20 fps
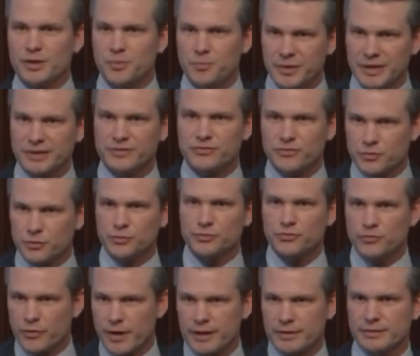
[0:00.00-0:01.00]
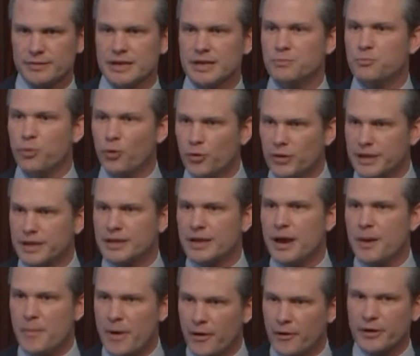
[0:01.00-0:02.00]
has the capabilities moving
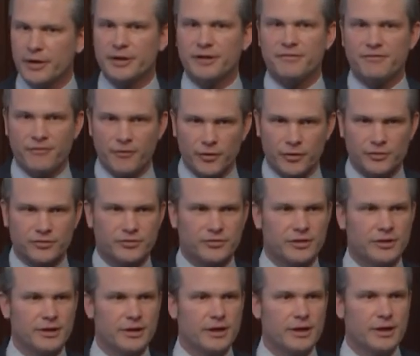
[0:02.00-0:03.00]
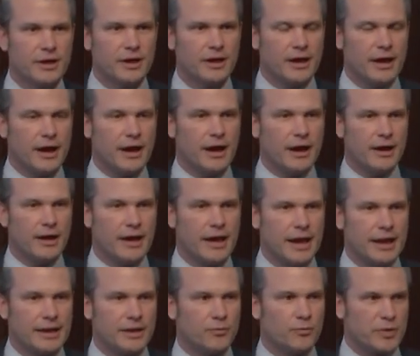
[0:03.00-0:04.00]
forward to lead the
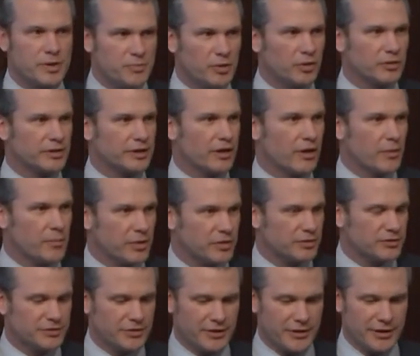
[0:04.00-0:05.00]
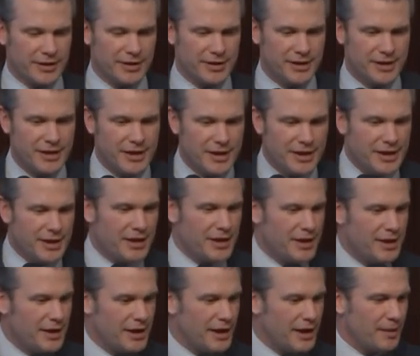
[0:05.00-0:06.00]
department, put in
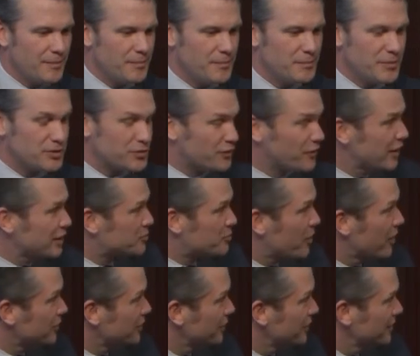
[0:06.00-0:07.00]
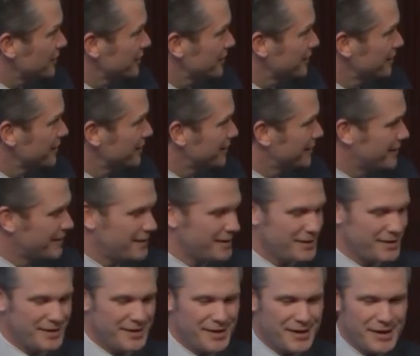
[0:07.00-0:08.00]
place the individuals, and whether there's Senate
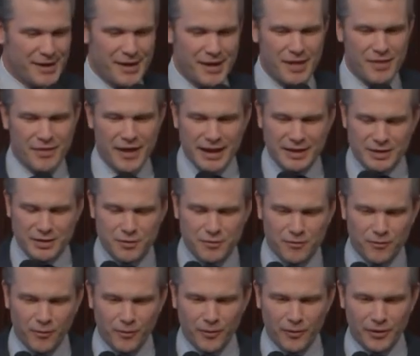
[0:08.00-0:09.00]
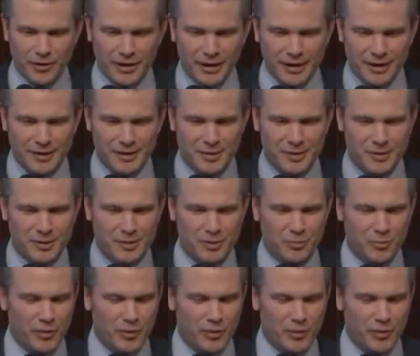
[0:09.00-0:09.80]
confirmation of the individuals who will